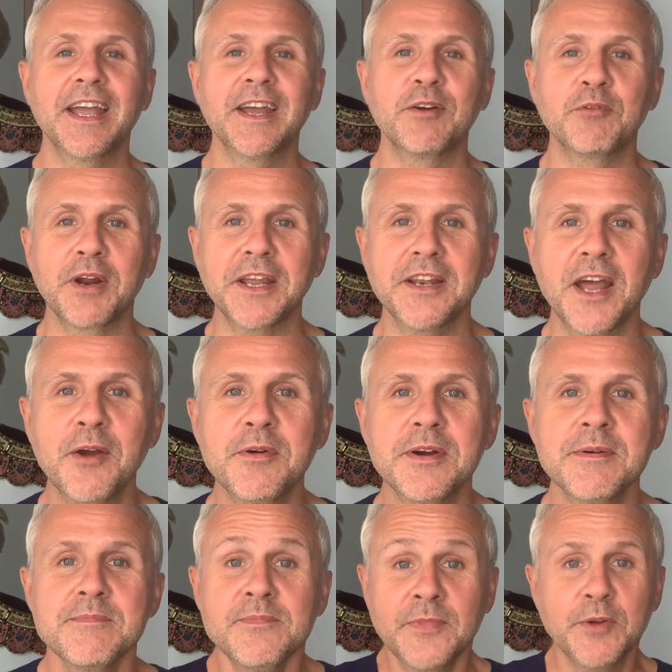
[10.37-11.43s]
right now.
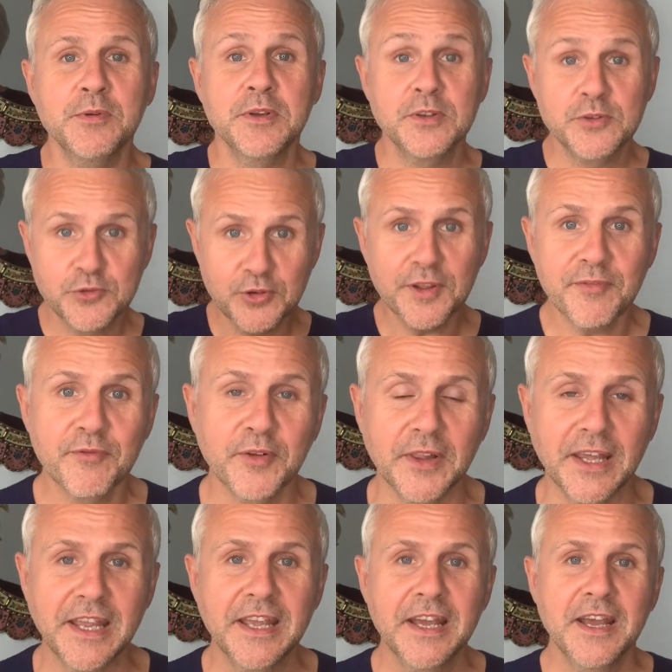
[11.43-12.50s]
Now,
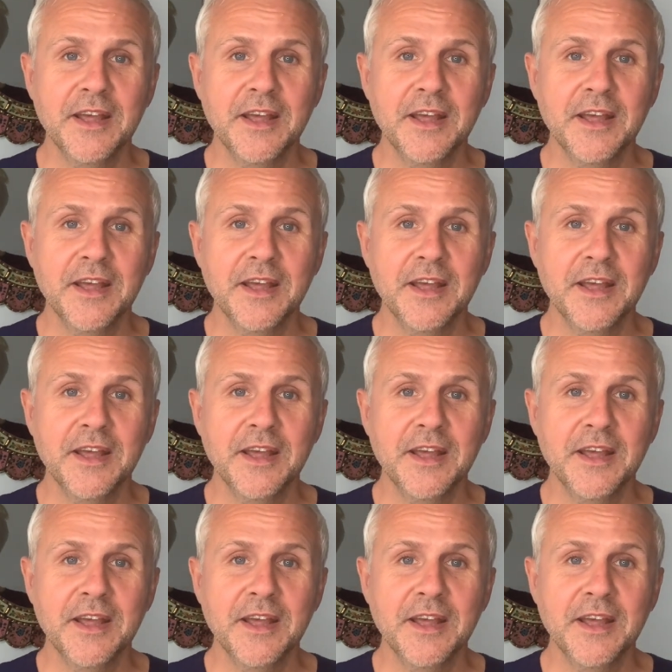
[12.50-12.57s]
truthfully,